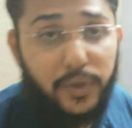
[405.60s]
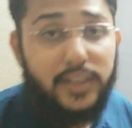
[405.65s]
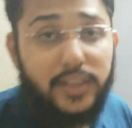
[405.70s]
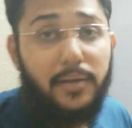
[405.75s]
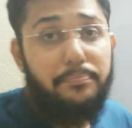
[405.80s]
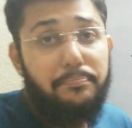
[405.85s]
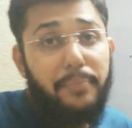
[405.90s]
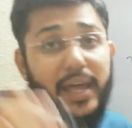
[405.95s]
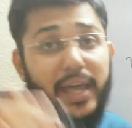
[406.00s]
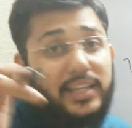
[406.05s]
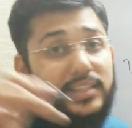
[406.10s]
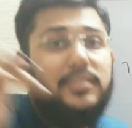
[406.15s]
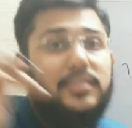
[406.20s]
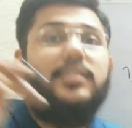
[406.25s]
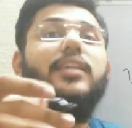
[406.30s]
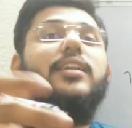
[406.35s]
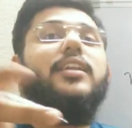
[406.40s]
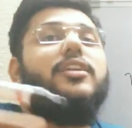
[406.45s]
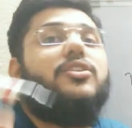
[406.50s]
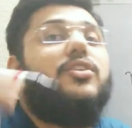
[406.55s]
with a
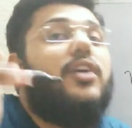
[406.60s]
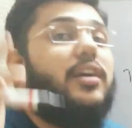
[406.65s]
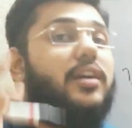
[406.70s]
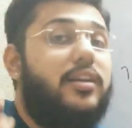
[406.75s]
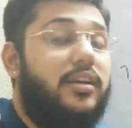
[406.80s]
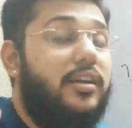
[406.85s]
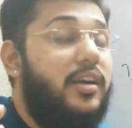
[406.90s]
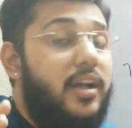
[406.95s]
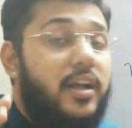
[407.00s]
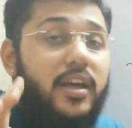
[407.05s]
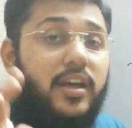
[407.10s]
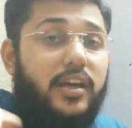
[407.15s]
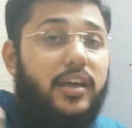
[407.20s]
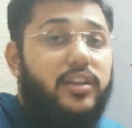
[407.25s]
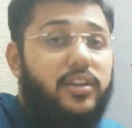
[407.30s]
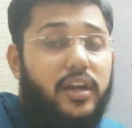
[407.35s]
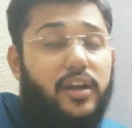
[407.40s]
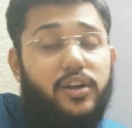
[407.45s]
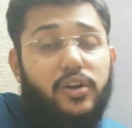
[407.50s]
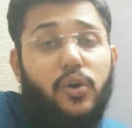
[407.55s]
pencil
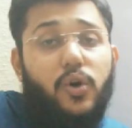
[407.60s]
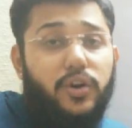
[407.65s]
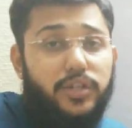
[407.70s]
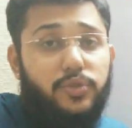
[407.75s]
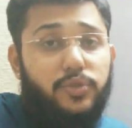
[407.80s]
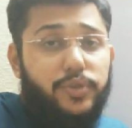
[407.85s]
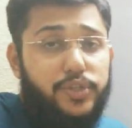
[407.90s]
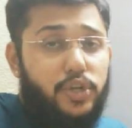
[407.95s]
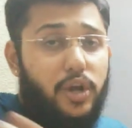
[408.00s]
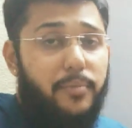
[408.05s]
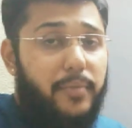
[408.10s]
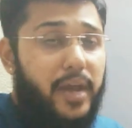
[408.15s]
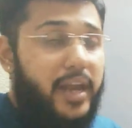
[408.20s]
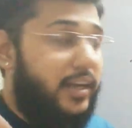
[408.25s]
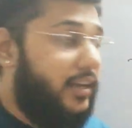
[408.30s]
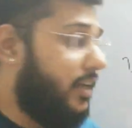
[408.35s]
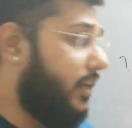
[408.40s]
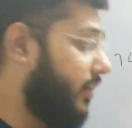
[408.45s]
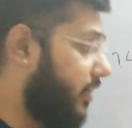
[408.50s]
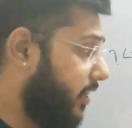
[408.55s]
in your notes which you are
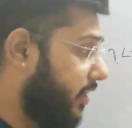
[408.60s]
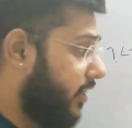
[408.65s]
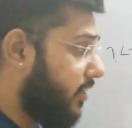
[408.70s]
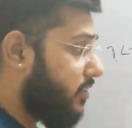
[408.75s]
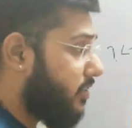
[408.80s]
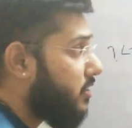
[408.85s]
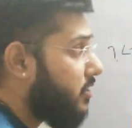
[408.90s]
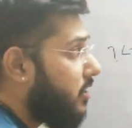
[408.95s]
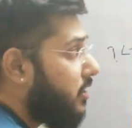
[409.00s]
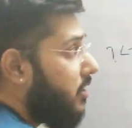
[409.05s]
maintaining it.